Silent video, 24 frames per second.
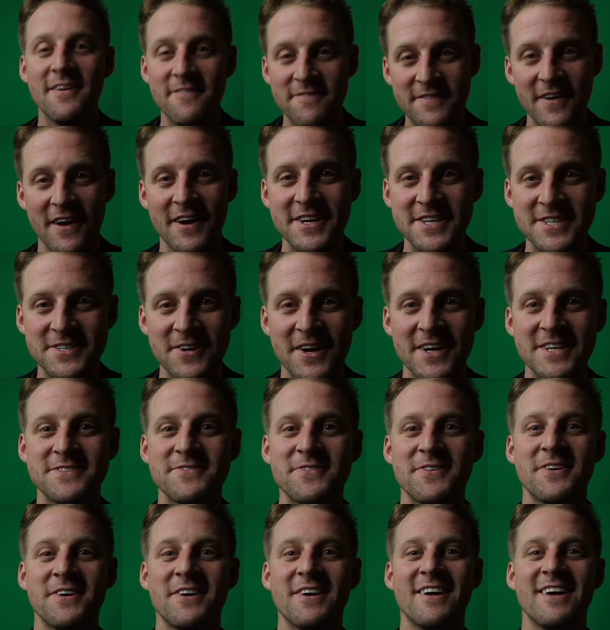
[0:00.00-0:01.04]
very
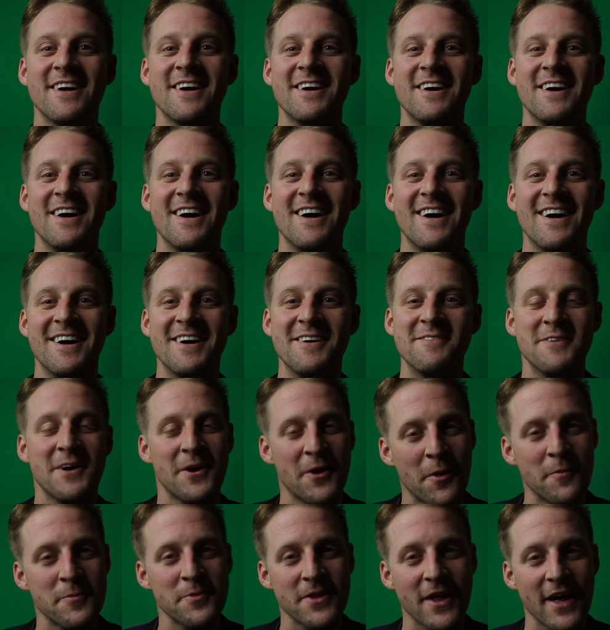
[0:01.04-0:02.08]
stressful, uh, but I
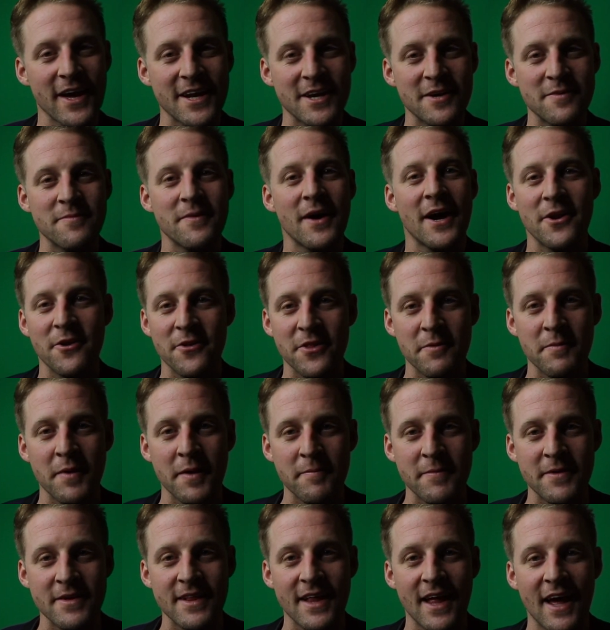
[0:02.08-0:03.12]
hope you like them. I know they make
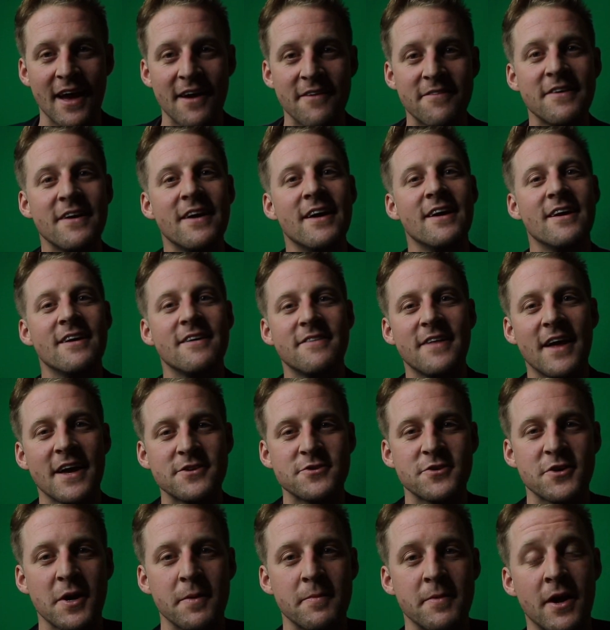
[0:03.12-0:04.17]
me laugh. Thanks
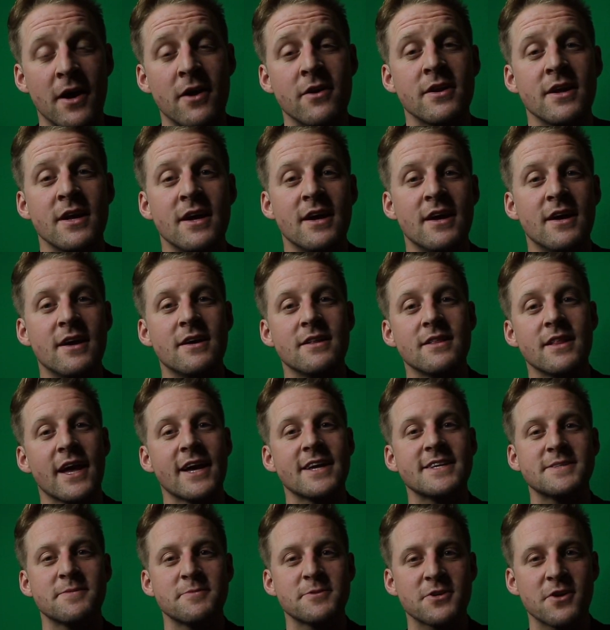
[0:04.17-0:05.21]
for coming out. Like,
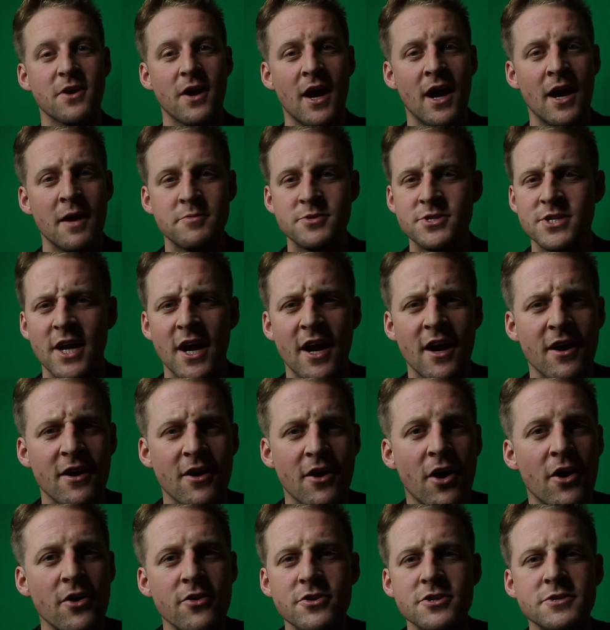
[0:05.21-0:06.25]
subscribe, share,
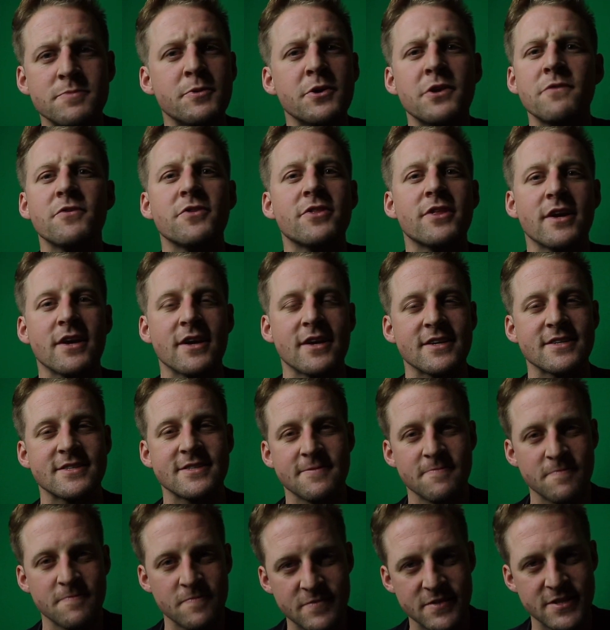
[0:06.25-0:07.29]
all those beautiful things.
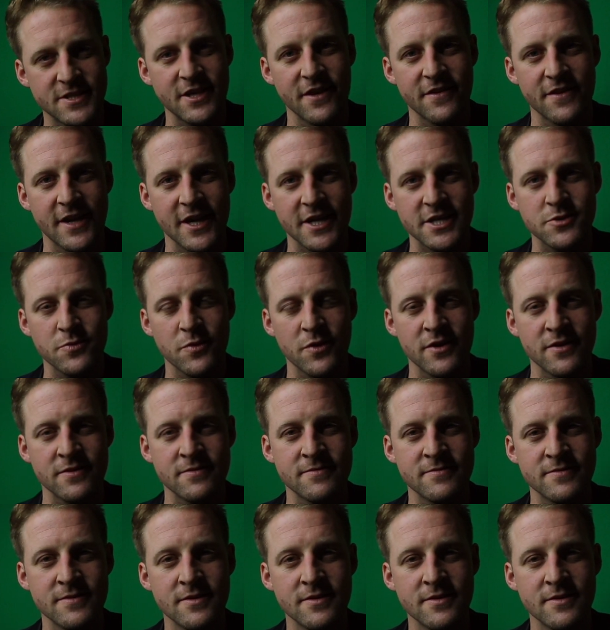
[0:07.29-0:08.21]
See you on the next one.